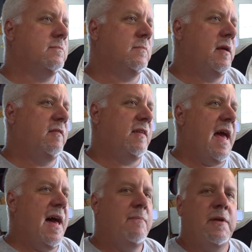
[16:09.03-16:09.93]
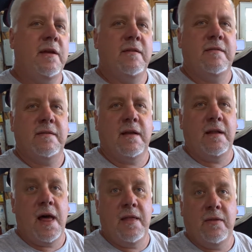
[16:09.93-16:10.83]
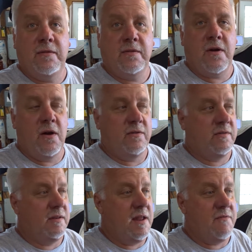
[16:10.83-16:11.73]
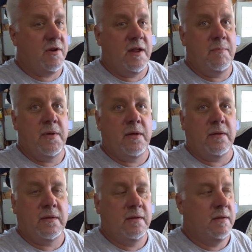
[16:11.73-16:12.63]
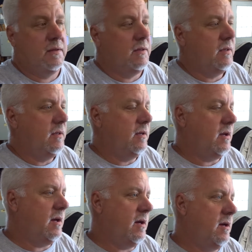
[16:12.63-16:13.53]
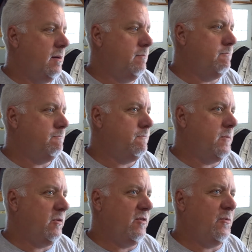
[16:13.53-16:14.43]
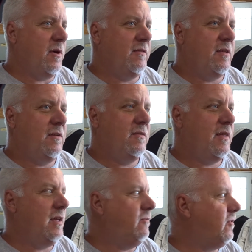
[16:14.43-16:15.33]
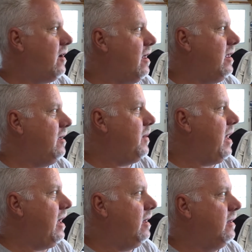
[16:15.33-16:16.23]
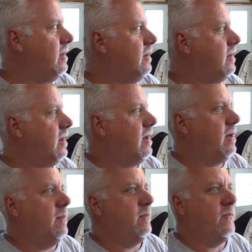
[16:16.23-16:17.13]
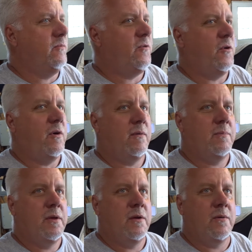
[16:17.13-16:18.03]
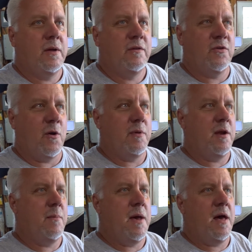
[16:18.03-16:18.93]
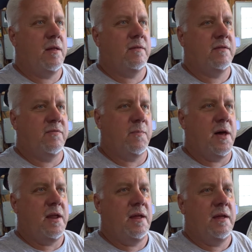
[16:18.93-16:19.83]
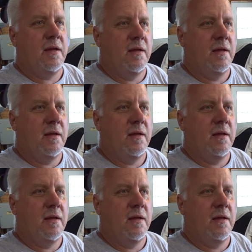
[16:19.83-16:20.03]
is sad, because a lot of those cars never get built. Those are the ones that you see on eBay for exorbitant amounts of money,